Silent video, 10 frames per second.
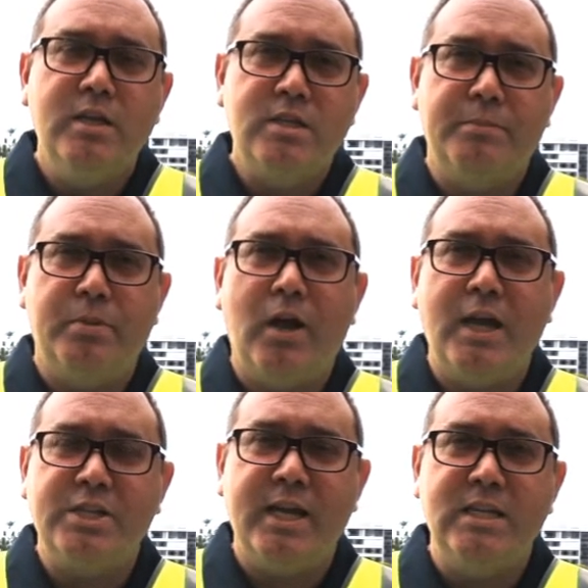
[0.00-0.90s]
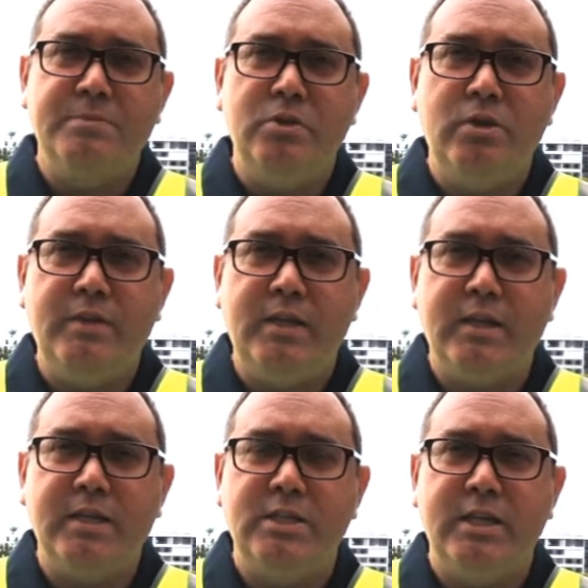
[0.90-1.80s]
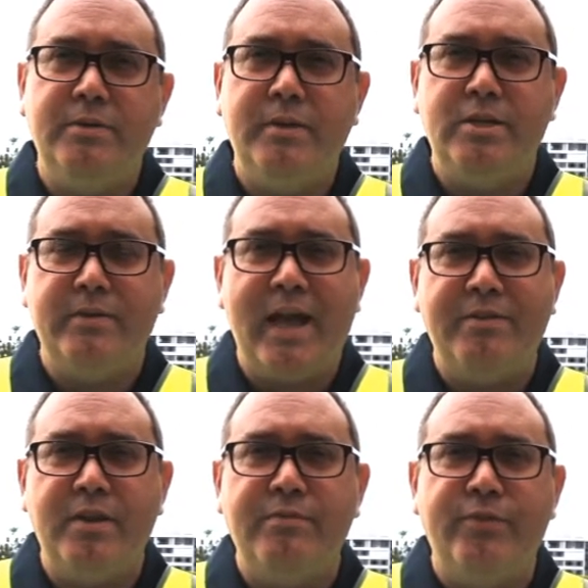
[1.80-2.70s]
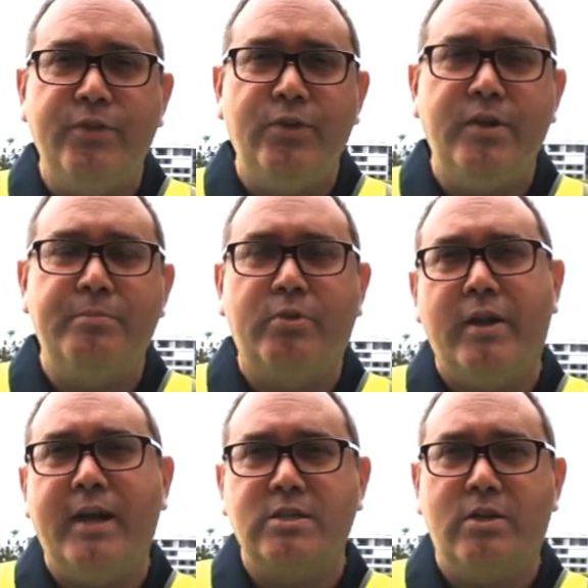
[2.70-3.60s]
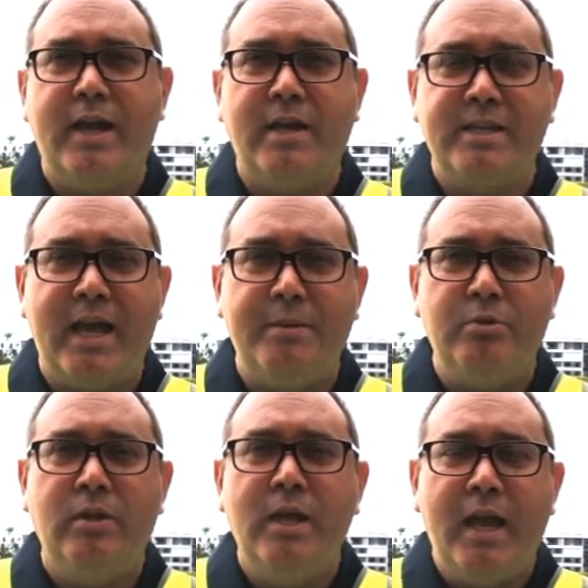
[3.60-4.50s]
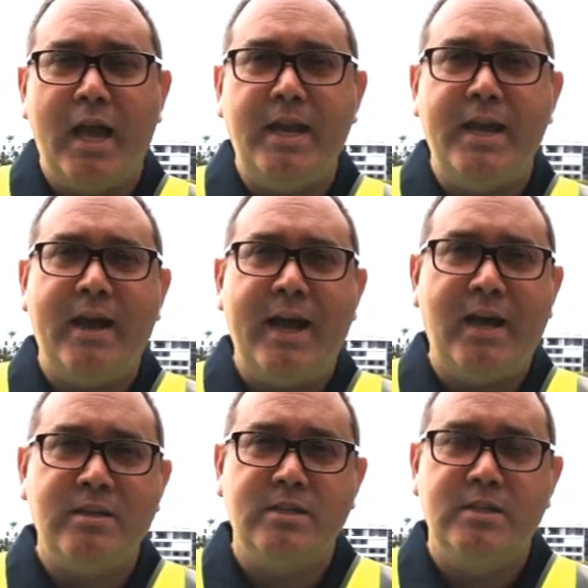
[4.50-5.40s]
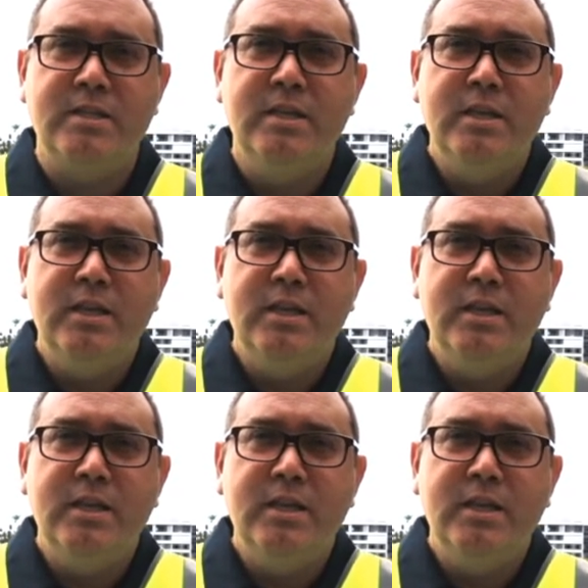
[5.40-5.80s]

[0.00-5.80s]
supply chains moving and continuing to having food and products on our table and in our houses.